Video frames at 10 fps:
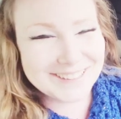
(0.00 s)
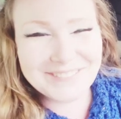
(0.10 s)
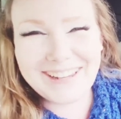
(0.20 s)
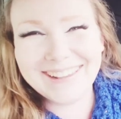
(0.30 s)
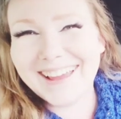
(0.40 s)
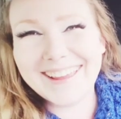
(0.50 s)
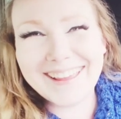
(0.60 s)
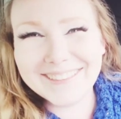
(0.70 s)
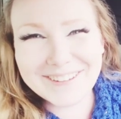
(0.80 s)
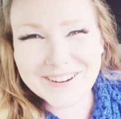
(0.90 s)
is me, like,
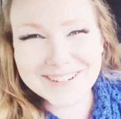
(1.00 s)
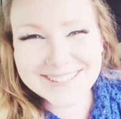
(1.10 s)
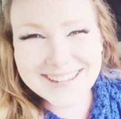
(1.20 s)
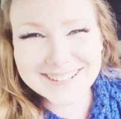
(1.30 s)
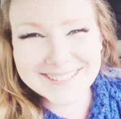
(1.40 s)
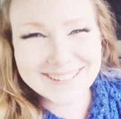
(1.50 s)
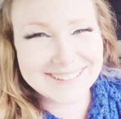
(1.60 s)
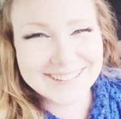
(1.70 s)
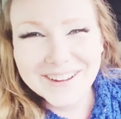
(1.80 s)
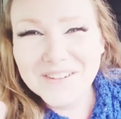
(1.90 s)
in the yarn
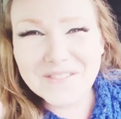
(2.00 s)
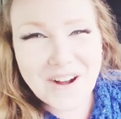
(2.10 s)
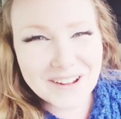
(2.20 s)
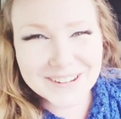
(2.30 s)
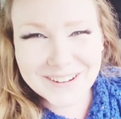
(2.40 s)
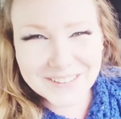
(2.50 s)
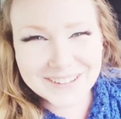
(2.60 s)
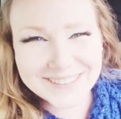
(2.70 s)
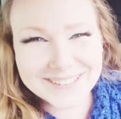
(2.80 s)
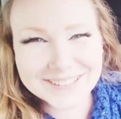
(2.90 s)
section, walking all the
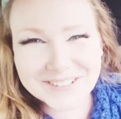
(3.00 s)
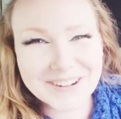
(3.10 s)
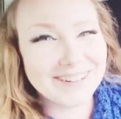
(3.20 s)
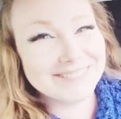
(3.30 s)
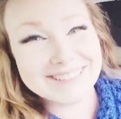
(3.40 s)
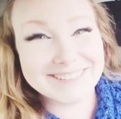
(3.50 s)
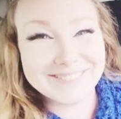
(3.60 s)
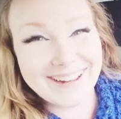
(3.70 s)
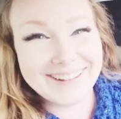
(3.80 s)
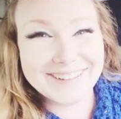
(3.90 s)
way through the store. I'm just
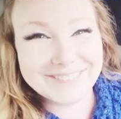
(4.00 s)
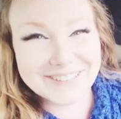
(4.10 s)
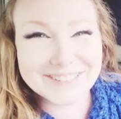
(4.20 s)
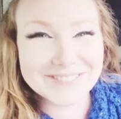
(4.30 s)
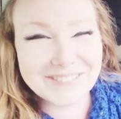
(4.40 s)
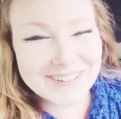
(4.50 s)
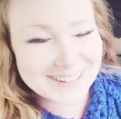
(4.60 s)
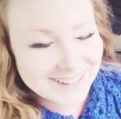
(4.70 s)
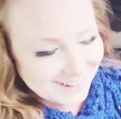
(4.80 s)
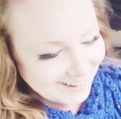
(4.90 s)
smiling, pushing my
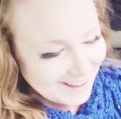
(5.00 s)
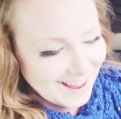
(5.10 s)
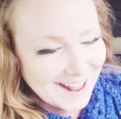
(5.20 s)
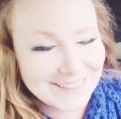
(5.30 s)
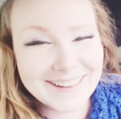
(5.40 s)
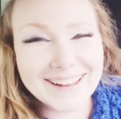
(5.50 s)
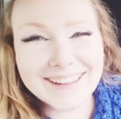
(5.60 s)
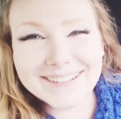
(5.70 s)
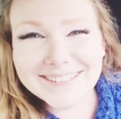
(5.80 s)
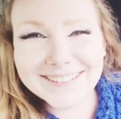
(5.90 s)
buggy. And then I
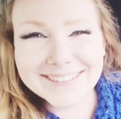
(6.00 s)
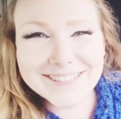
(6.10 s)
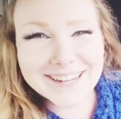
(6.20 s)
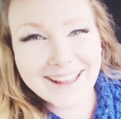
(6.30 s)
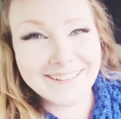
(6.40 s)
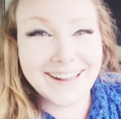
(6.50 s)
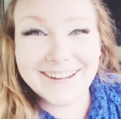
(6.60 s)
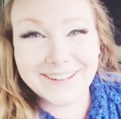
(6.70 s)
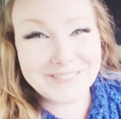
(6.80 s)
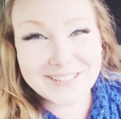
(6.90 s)
get to the checkout line.
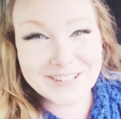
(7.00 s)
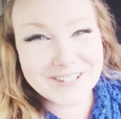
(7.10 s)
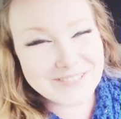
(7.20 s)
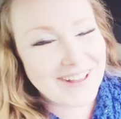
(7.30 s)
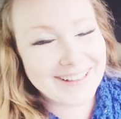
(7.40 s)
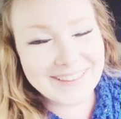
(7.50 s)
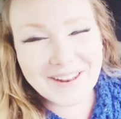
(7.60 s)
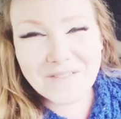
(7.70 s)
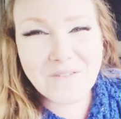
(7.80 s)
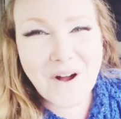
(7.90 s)
I'm still smiling.
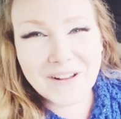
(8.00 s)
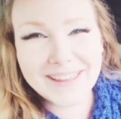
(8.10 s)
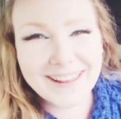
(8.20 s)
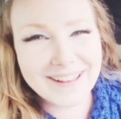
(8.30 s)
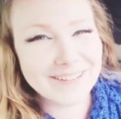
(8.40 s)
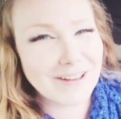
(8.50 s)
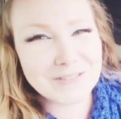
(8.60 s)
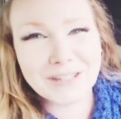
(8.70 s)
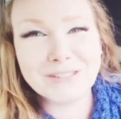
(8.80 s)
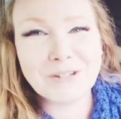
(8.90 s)
I'm walking out. I was
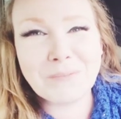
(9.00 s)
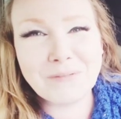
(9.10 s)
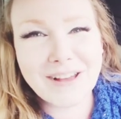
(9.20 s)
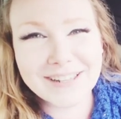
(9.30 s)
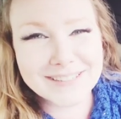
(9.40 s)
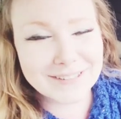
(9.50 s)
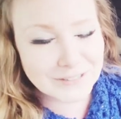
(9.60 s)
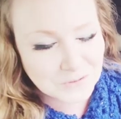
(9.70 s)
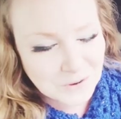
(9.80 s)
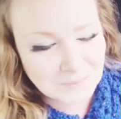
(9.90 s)
unsupervised in the
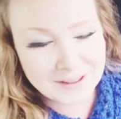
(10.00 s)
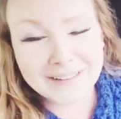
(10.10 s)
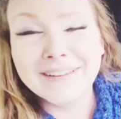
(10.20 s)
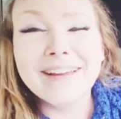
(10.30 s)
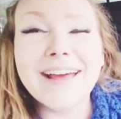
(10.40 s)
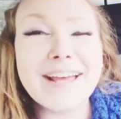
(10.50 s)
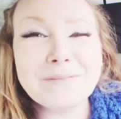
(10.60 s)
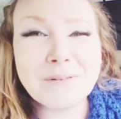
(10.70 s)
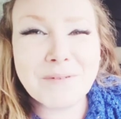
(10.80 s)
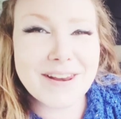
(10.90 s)
store. My
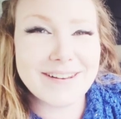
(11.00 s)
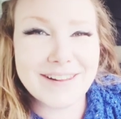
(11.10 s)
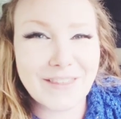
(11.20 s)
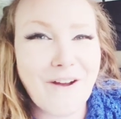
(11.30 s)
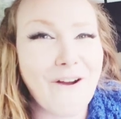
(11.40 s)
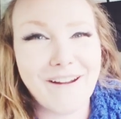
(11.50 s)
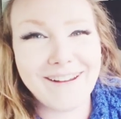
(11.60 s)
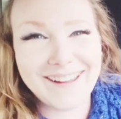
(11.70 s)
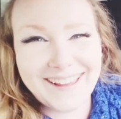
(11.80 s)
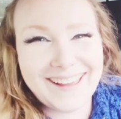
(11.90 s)
husband waited in the car while